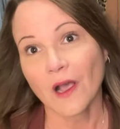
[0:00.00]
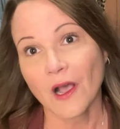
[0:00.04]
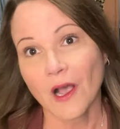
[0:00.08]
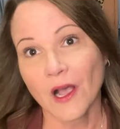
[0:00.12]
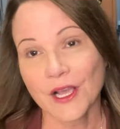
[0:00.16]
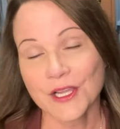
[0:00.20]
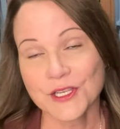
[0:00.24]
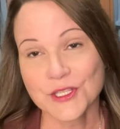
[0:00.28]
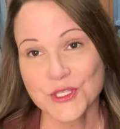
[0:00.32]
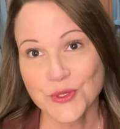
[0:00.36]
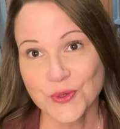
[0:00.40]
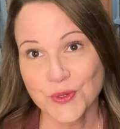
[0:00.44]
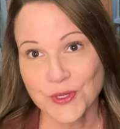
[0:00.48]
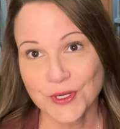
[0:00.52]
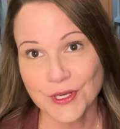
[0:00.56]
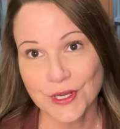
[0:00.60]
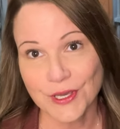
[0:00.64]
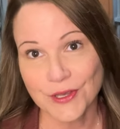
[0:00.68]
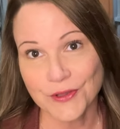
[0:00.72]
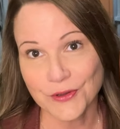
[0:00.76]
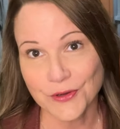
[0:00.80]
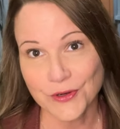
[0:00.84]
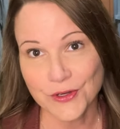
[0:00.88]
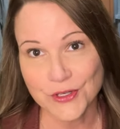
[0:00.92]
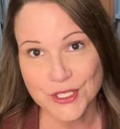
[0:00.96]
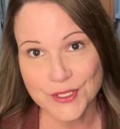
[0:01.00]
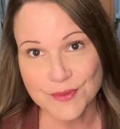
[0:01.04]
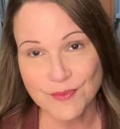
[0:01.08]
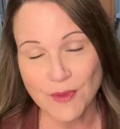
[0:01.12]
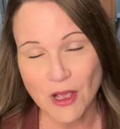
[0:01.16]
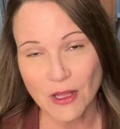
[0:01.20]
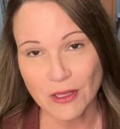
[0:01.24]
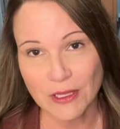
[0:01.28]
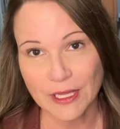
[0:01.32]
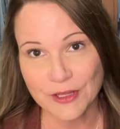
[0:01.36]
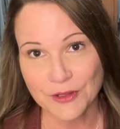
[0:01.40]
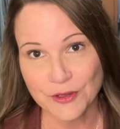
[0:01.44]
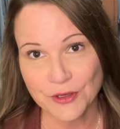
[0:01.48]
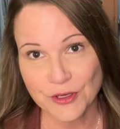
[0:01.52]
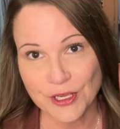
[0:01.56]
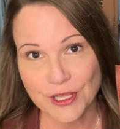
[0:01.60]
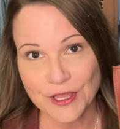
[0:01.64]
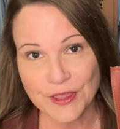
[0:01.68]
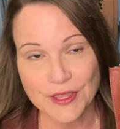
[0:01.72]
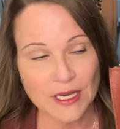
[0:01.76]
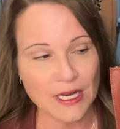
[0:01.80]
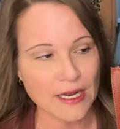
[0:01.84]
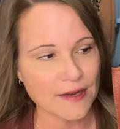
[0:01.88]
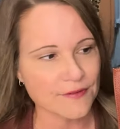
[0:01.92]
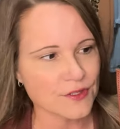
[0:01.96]
On to another small leather
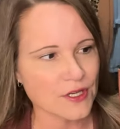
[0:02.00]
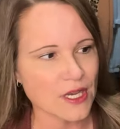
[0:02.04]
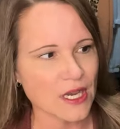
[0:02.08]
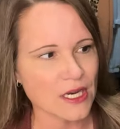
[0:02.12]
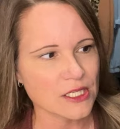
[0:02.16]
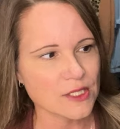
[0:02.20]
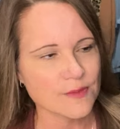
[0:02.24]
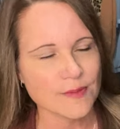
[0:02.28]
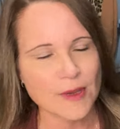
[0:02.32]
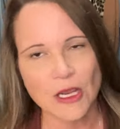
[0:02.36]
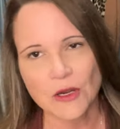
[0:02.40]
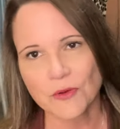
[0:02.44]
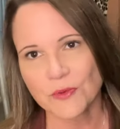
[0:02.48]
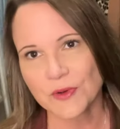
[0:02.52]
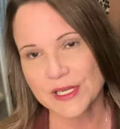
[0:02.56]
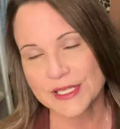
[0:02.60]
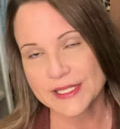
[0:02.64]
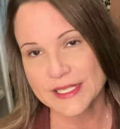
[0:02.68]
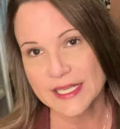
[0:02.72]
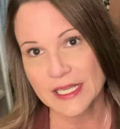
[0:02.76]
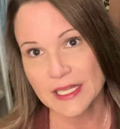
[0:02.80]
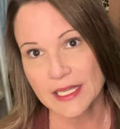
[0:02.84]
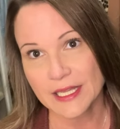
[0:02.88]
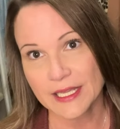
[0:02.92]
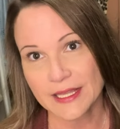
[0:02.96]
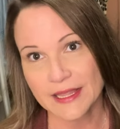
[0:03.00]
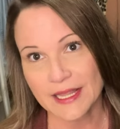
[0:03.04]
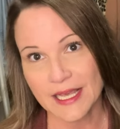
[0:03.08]
good that I've talked about recently.